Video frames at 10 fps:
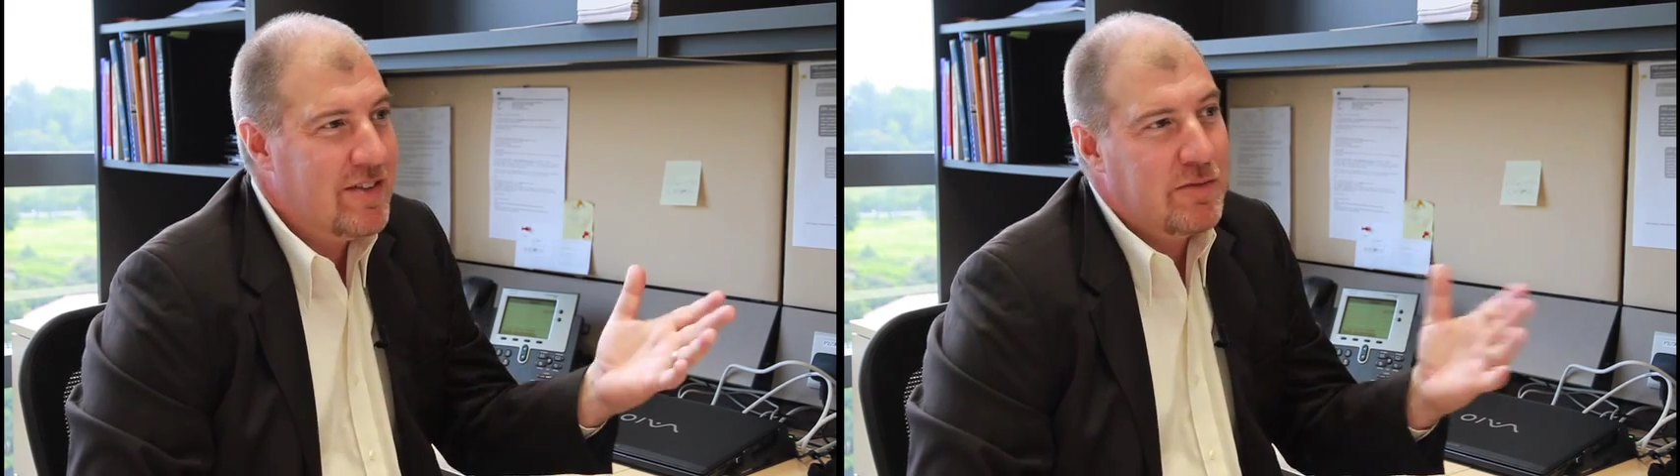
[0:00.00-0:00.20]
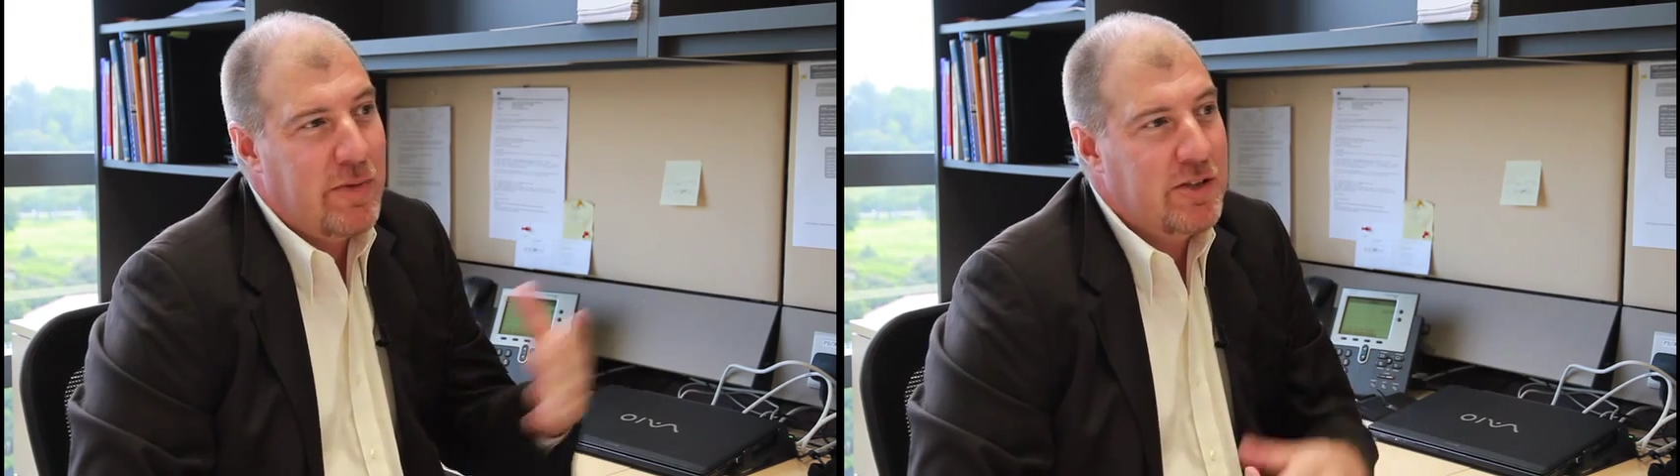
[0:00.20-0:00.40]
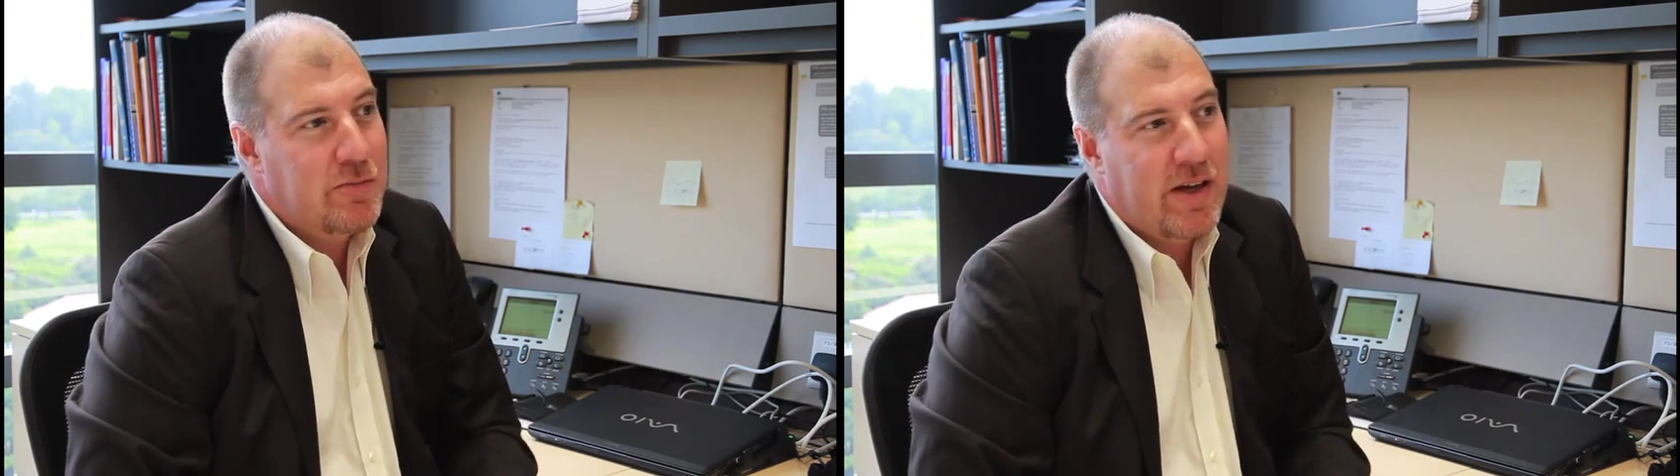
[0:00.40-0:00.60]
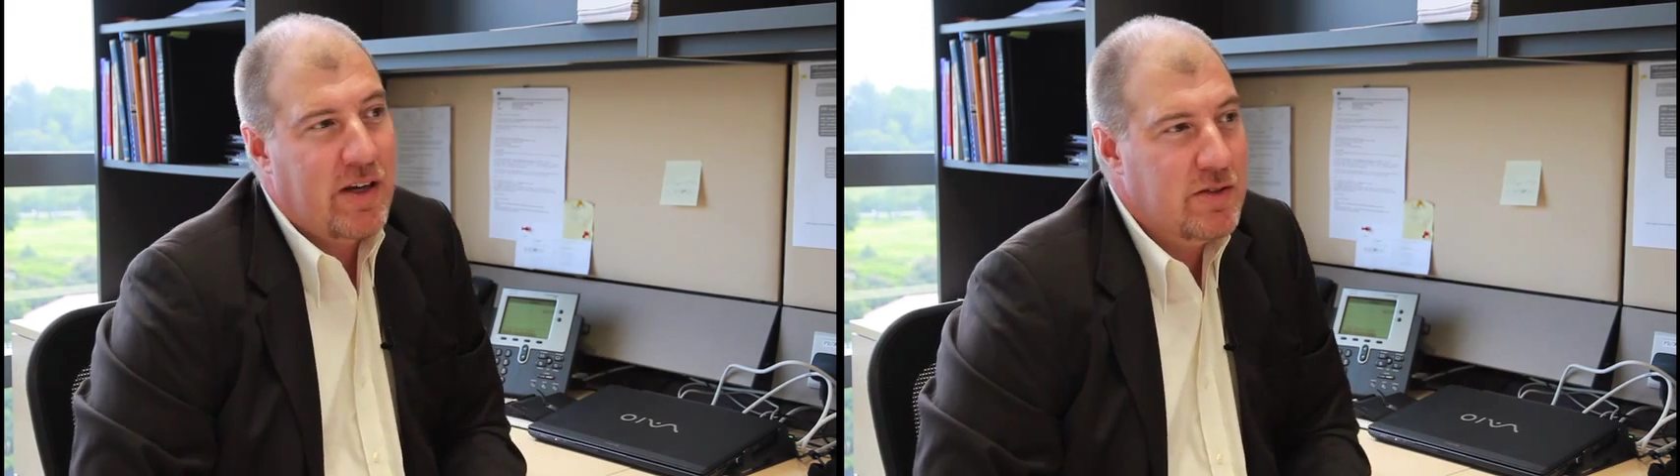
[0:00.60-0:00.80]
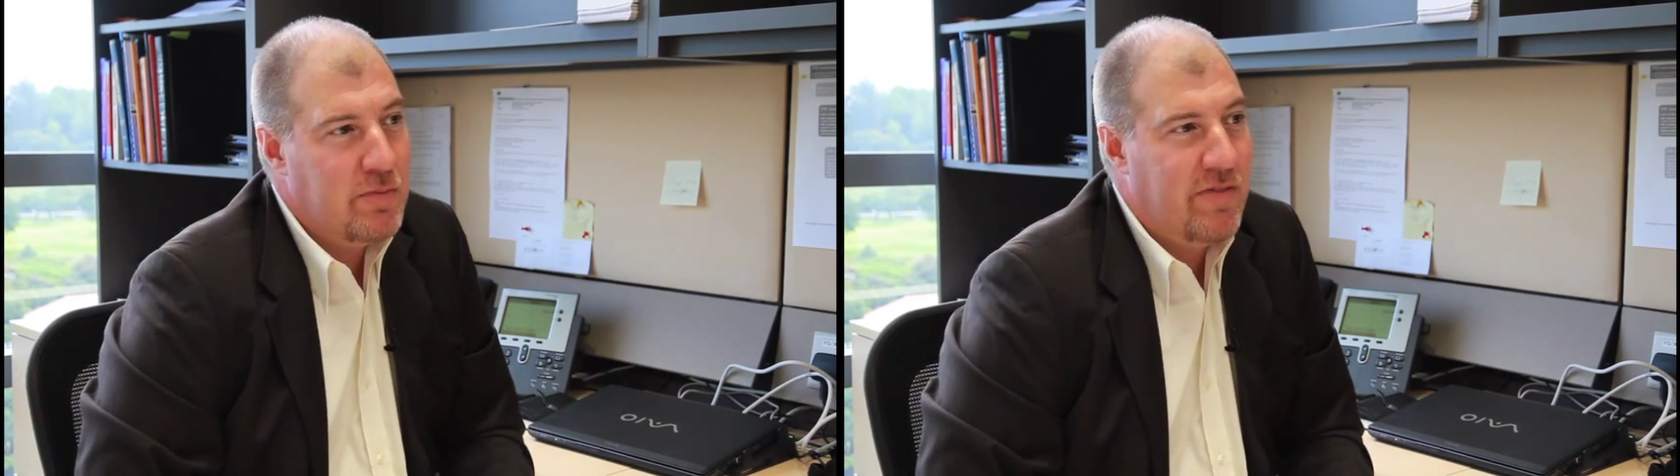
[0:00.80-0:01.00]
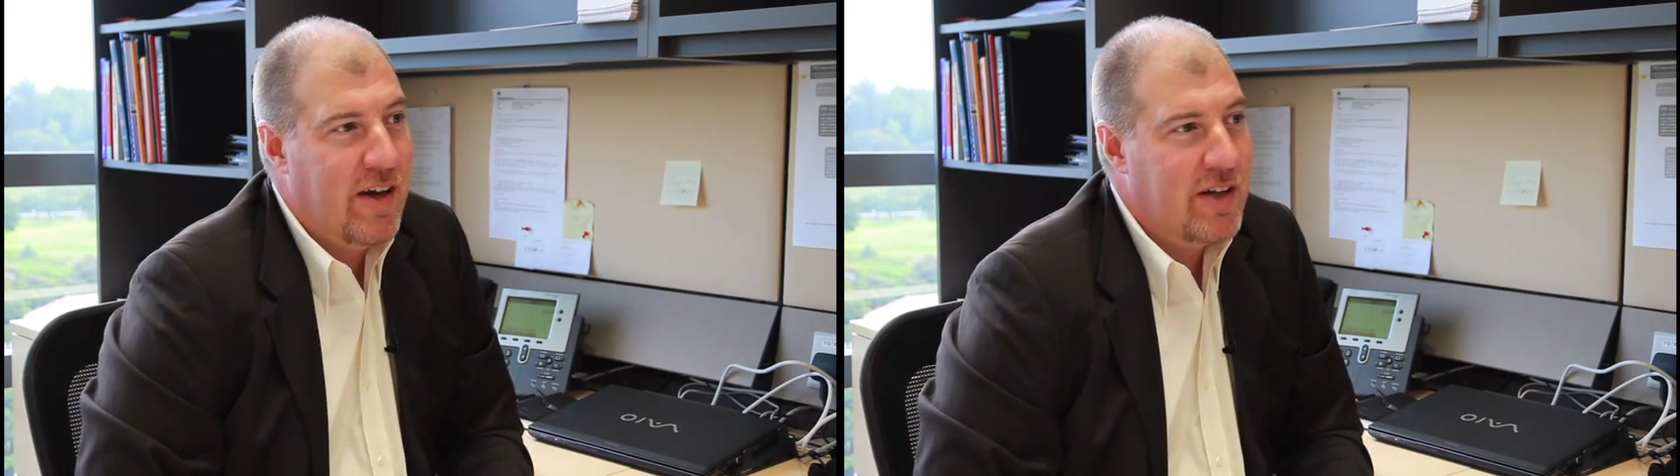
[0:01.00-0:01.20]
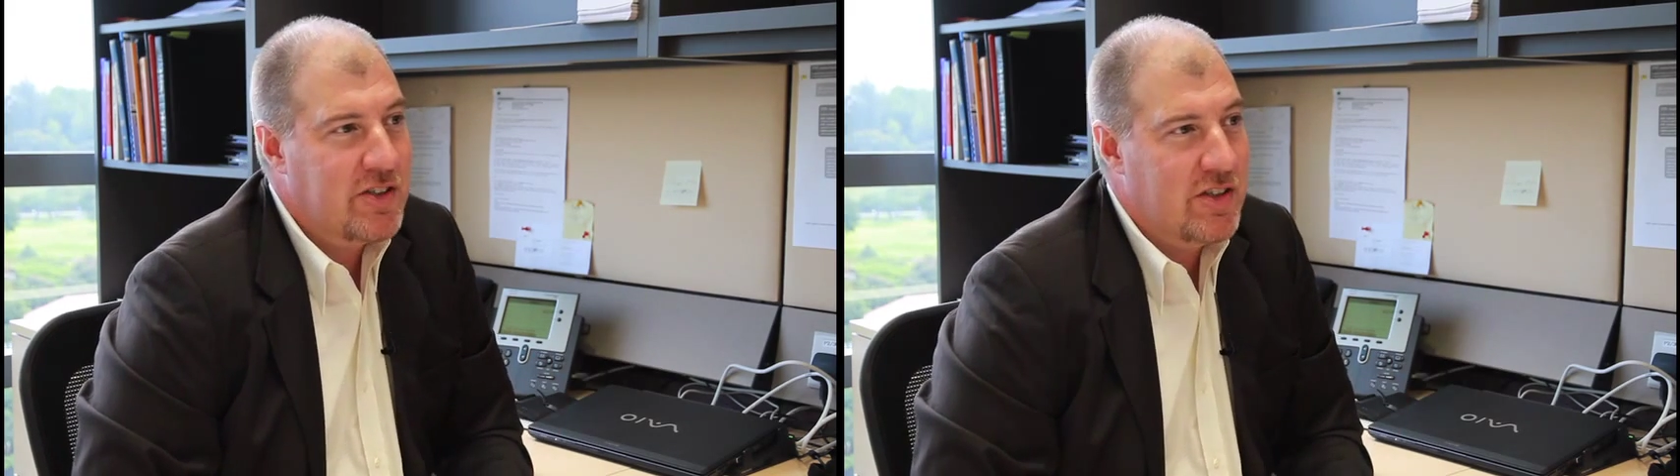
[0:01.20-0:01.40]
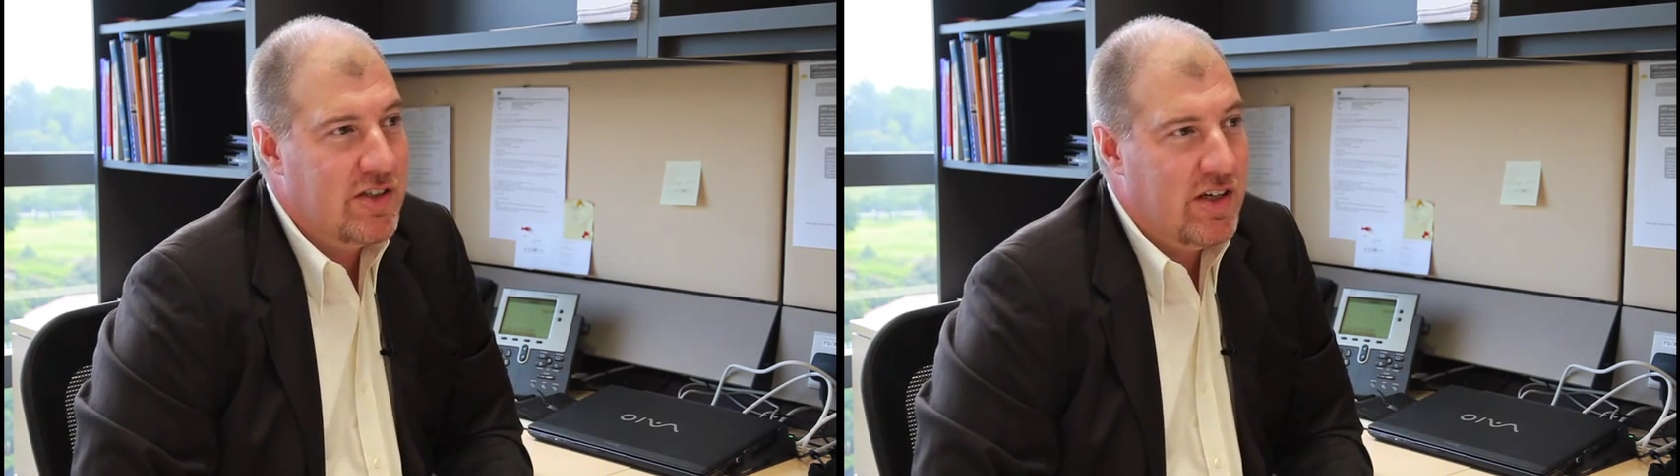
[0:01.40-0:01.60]
its major mechanism of
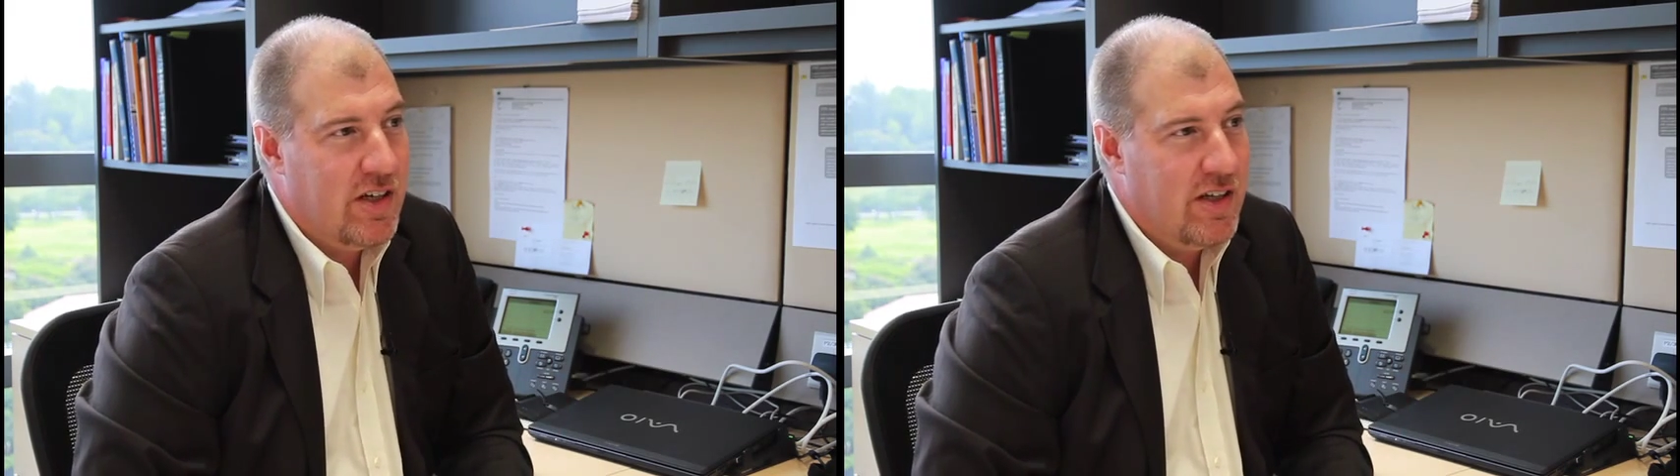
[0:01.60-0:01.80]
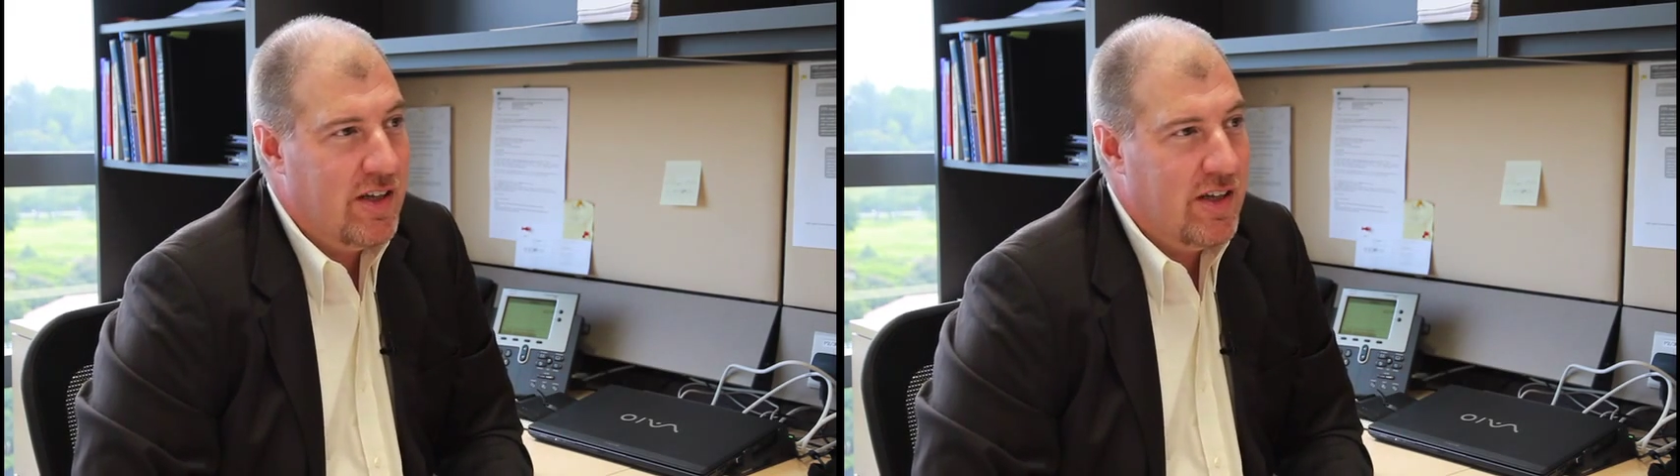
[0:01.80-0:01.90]
action uh,